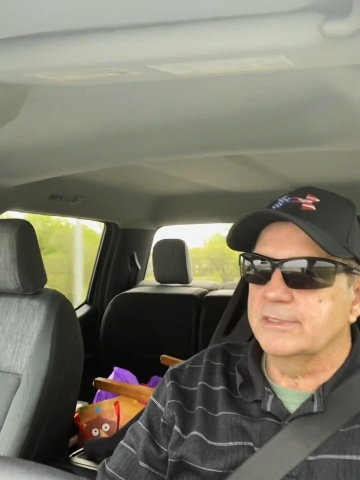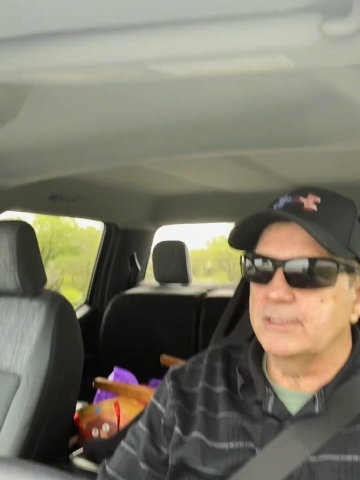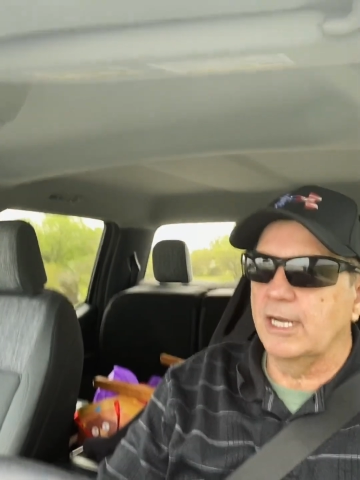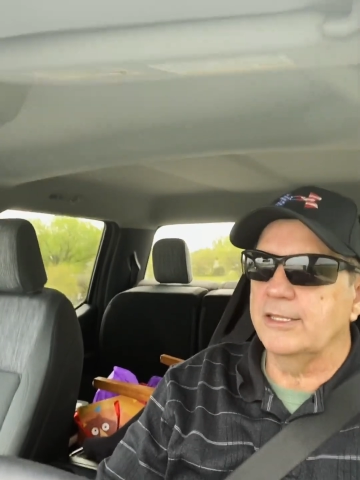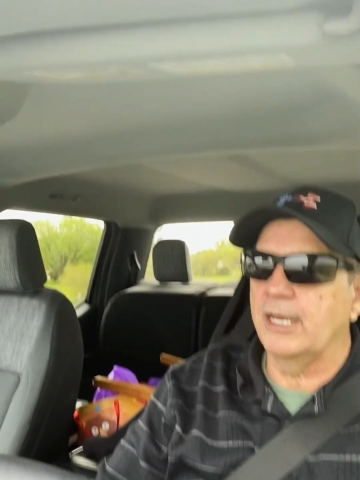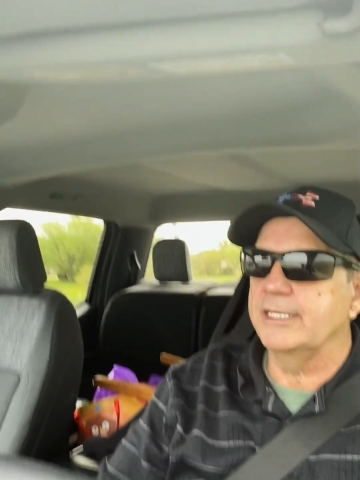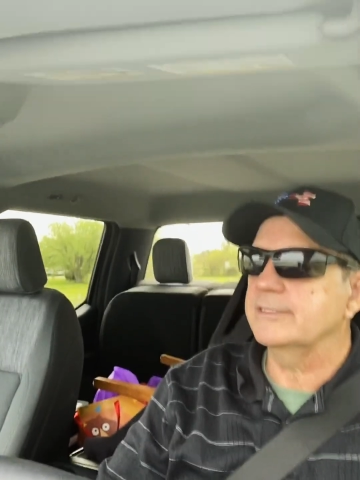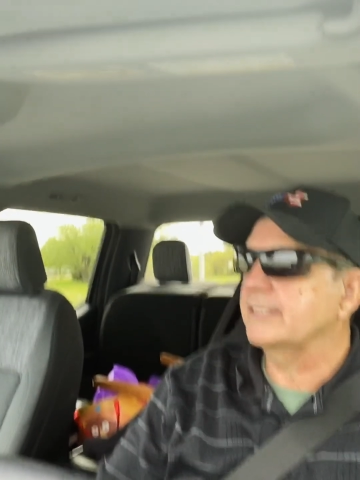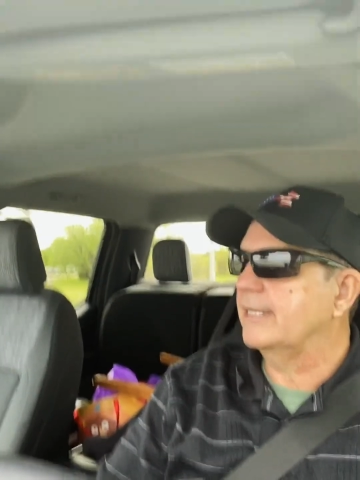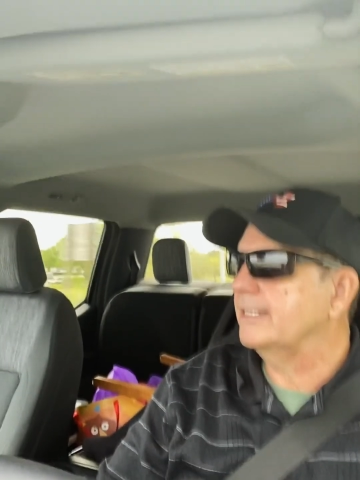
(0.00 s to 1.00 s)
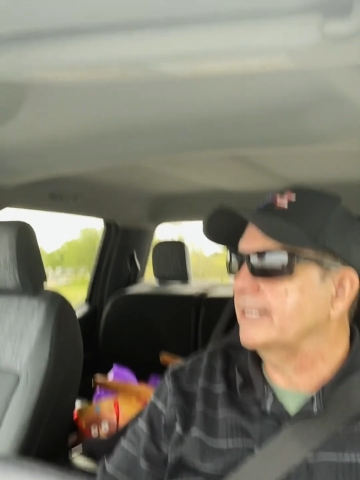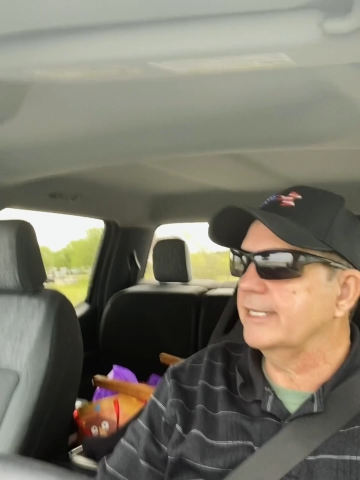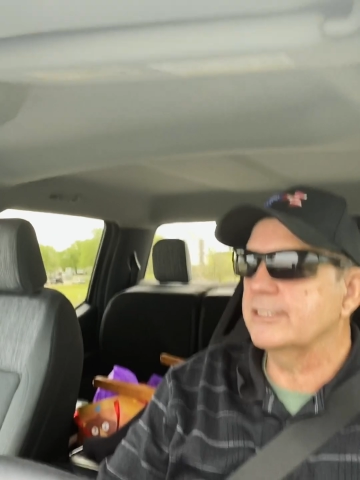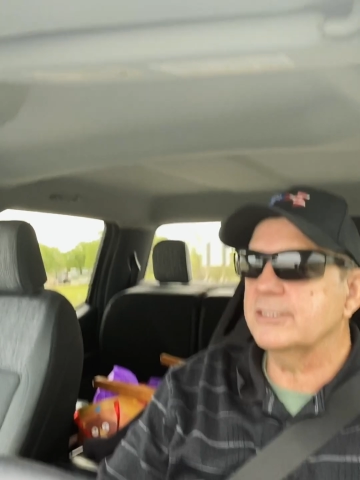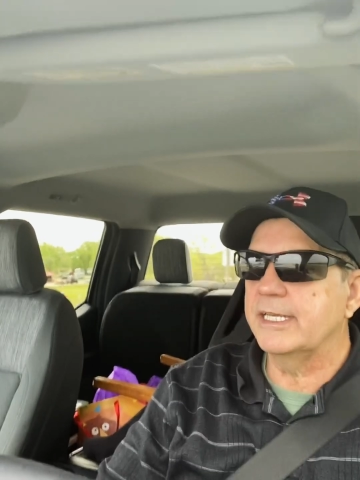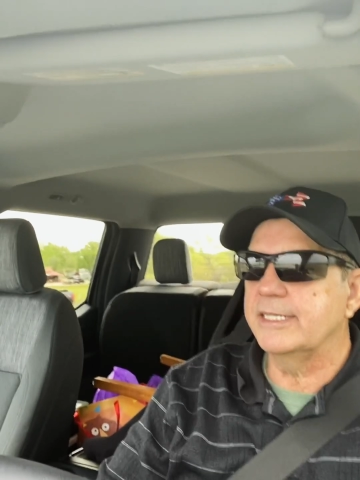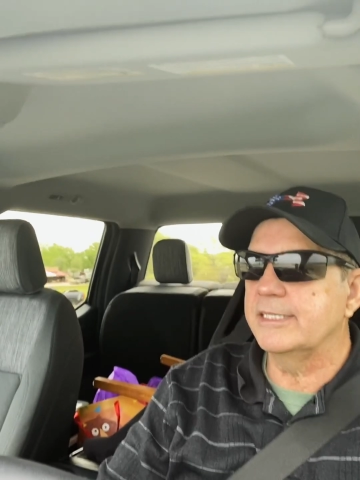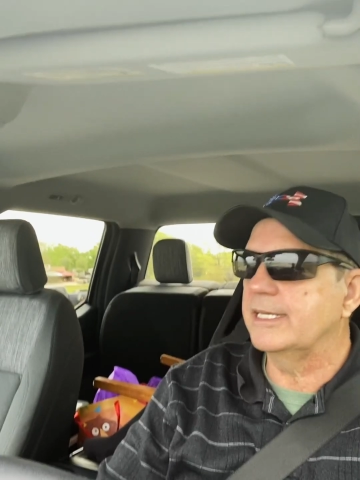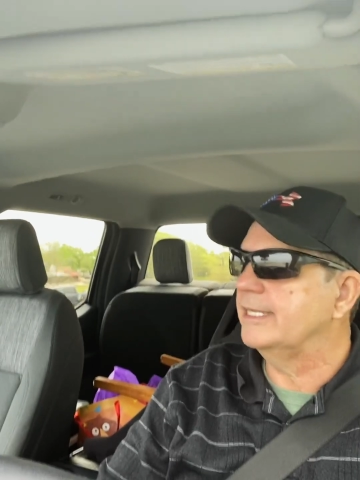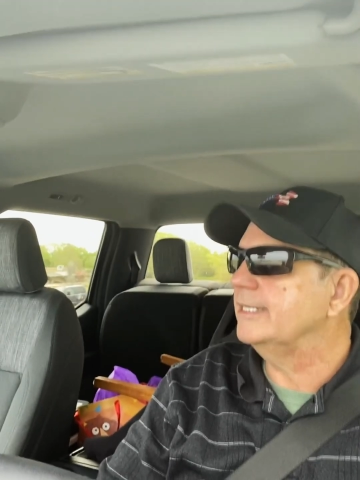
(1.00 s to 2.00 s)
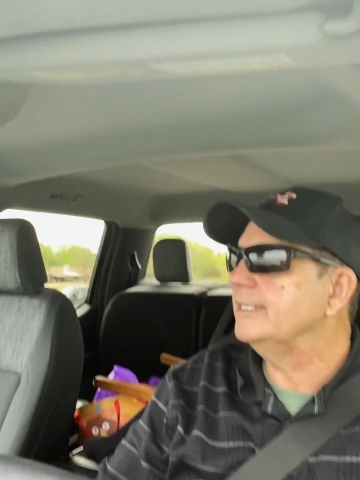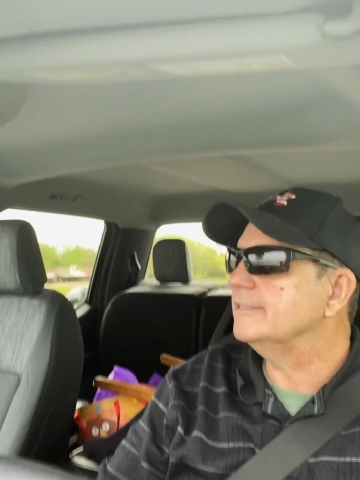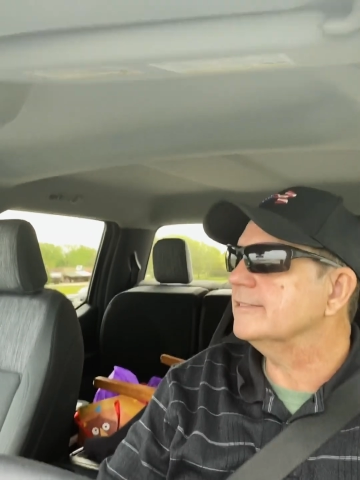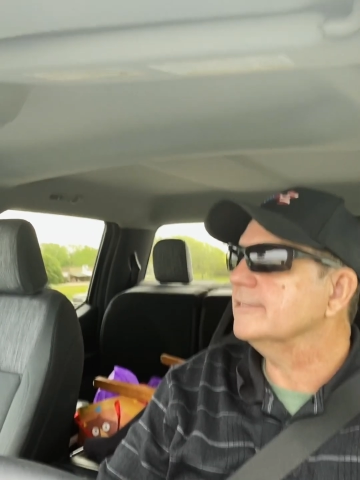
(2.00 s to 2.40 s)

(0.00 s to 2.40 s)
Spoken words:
not nice day like yesterday in the 80s.